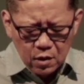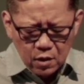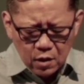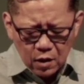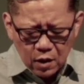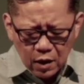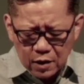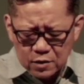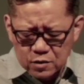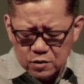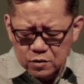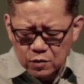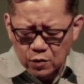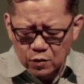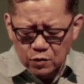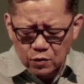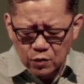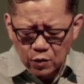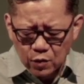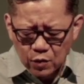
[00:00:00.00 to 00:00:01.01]
And so,
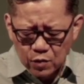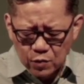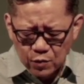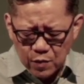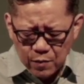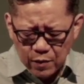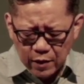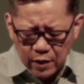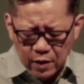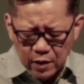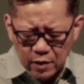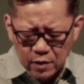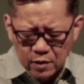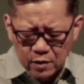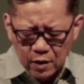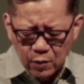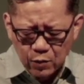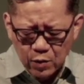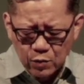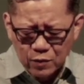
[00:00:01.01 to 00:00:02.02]
Lord, we pray
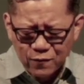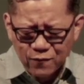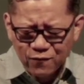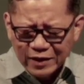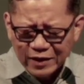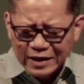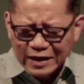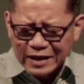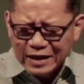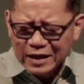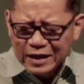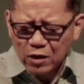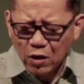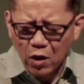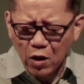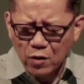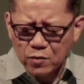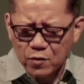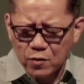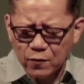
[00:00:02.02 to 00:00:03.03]
that we would feed
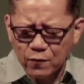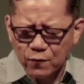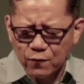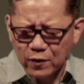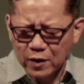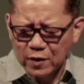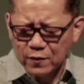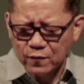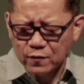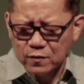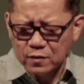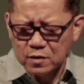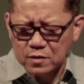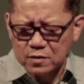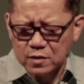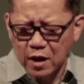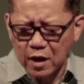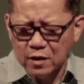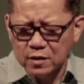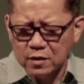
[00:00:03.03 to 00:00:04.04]
on your
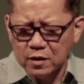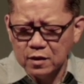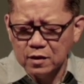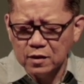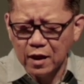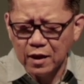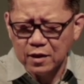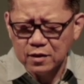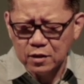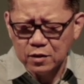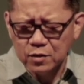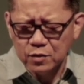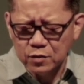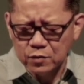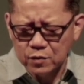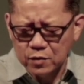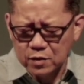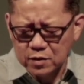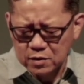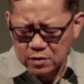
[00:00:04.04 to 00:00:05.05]
faithfulness and delight in you
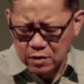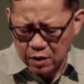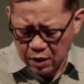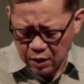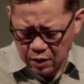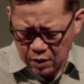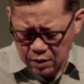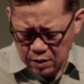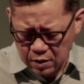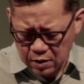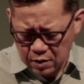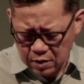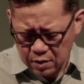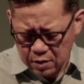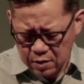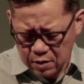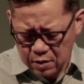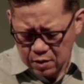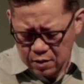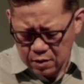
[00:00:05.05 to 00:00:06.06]
this day.
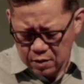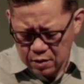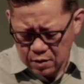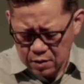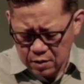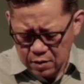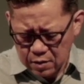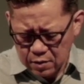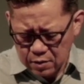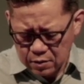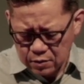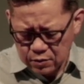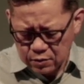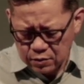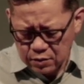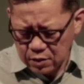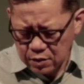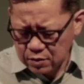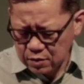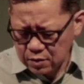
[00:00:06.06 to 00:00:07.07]

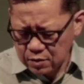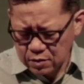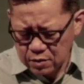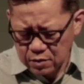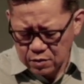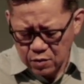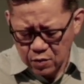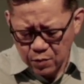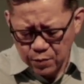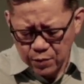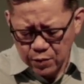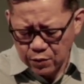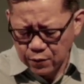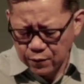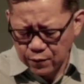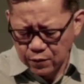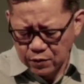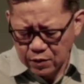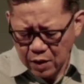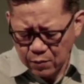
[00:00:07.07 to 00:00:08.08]
Jesus, in your
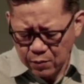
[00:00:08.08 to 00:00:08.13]
beautiful name we